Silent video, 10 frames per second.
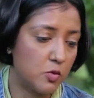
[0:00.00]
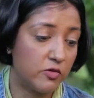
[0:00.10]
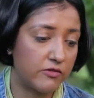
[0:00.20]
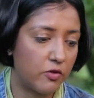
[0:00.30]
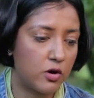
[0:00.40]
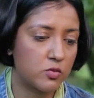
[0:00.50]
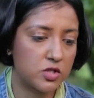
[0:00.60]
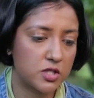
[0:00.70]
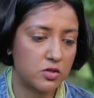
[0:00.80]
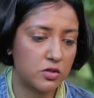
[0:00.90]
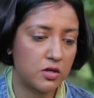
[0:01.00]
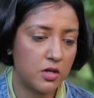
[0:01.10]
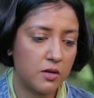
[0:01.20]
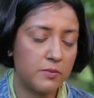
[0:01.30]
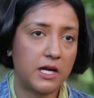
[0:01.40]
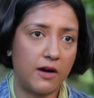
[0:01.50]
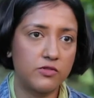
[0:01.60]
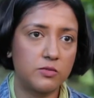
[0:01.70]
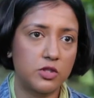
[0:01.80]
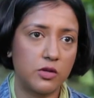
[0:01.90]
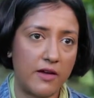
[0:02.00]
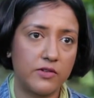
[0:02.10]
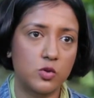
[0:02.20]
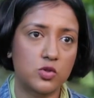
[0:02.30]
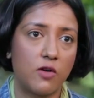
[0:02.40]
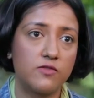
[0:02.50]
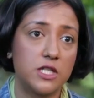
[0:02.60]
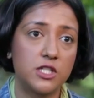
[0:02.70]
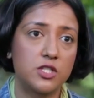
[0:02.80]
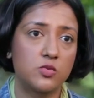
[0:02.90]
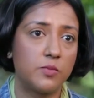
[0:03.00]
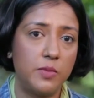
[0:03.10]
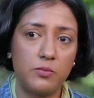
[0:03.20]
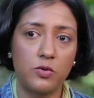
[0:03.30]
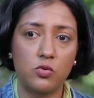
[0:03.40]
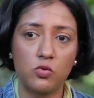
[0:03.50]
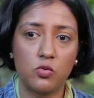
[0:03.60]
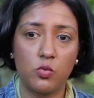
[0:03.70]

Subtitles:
moving forward, would just to be comfortable having those conversations with people who,